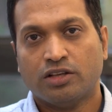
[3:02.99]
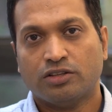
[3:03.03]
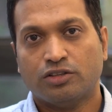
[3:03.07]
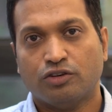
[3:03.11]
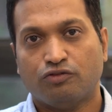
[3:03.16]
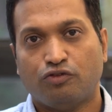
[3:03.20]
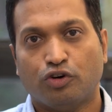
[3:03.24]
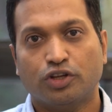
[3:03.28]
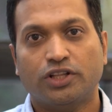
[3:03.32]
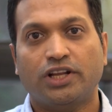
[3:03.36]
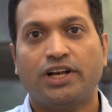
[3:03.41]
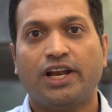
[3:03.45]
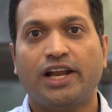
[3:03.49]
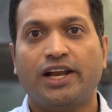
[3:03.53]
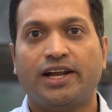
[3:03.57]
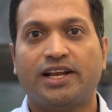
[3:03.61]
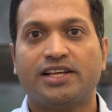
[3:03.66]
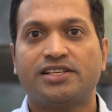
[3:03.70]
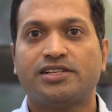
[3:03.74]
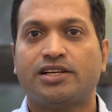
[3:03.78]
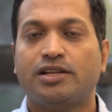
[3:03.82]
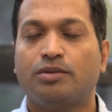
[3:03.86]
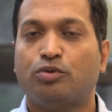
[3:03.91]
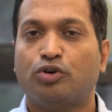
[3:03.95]
So for the
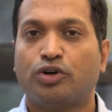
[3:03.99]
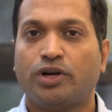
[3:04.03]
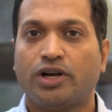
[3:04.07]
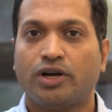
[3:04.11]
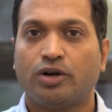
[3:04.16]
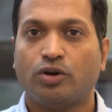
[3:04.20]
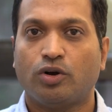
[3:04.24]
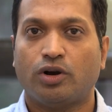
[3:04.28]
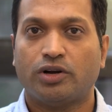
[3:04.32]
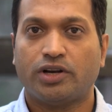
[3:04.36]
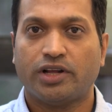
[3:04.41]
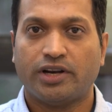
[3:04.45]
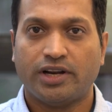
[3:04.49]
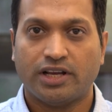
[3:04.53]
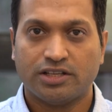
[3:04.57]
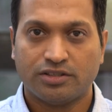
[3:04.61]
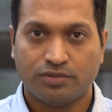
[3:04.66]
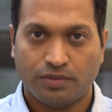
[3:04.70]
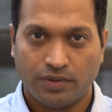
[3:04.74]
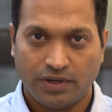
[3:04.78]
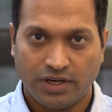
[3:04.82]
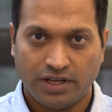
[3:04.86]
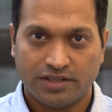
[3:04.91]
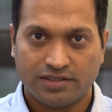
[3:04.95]
latest reported quarter as well